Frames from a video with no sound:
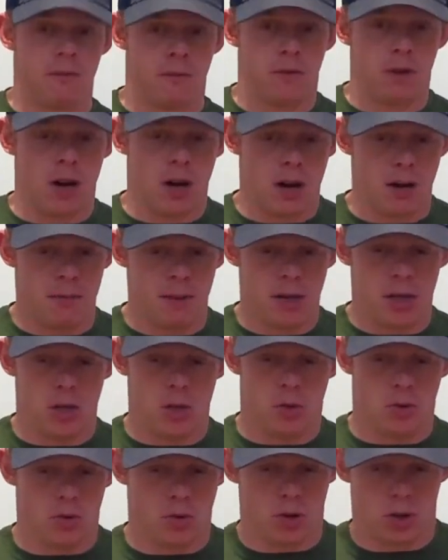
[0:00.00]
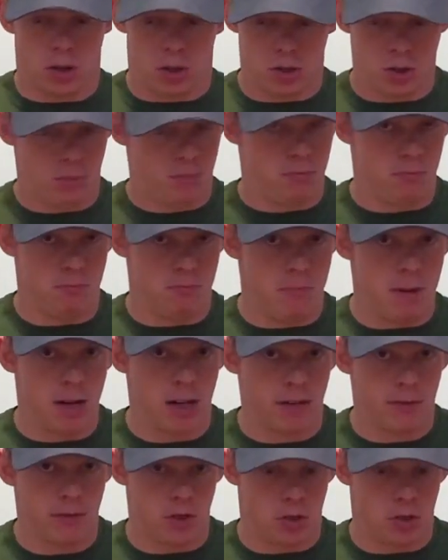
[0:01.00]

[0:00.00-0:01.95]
from your middle of